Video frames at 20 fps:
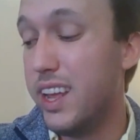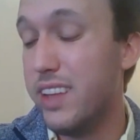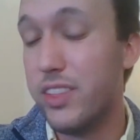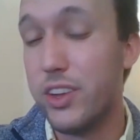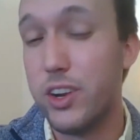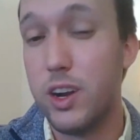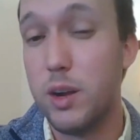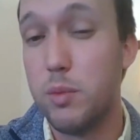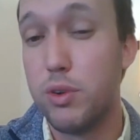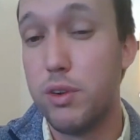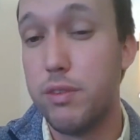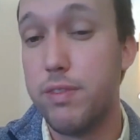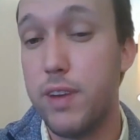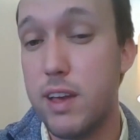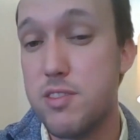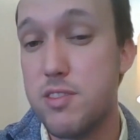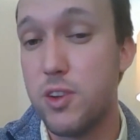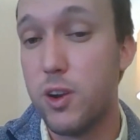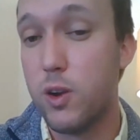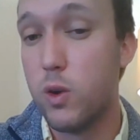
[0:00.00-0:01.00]
either a
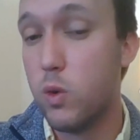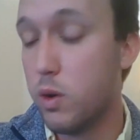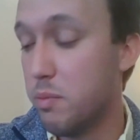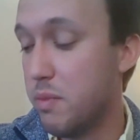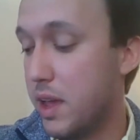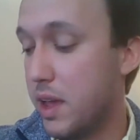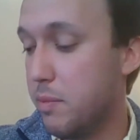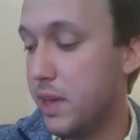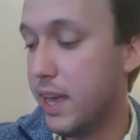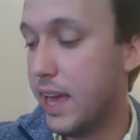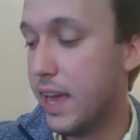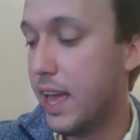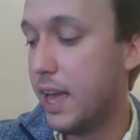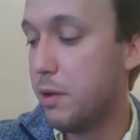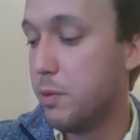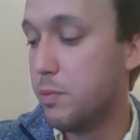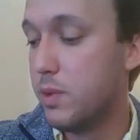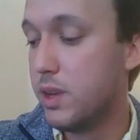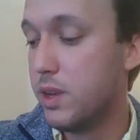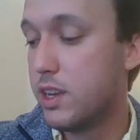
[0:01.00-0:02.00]
professor or maybe
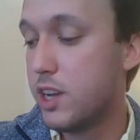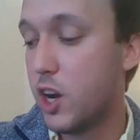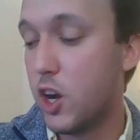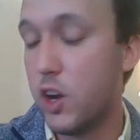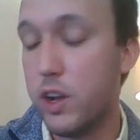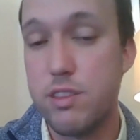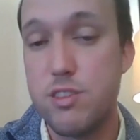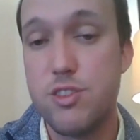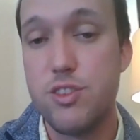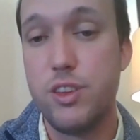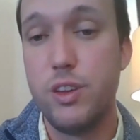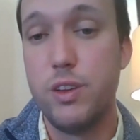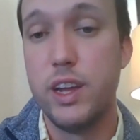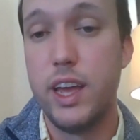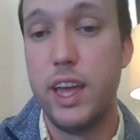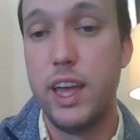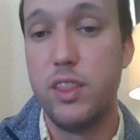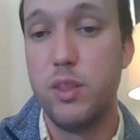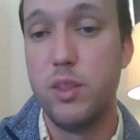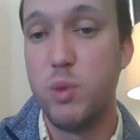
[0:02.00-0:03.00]
a current
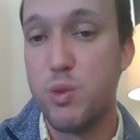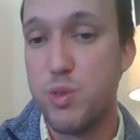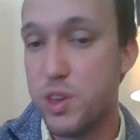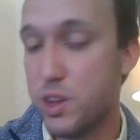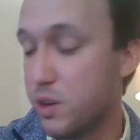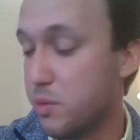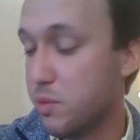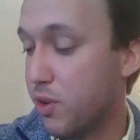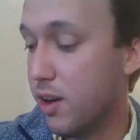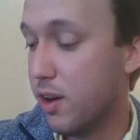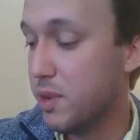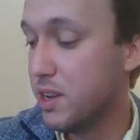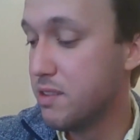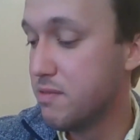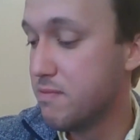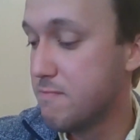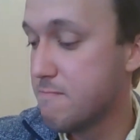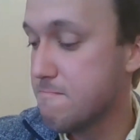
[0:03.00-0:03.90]
student in the music department.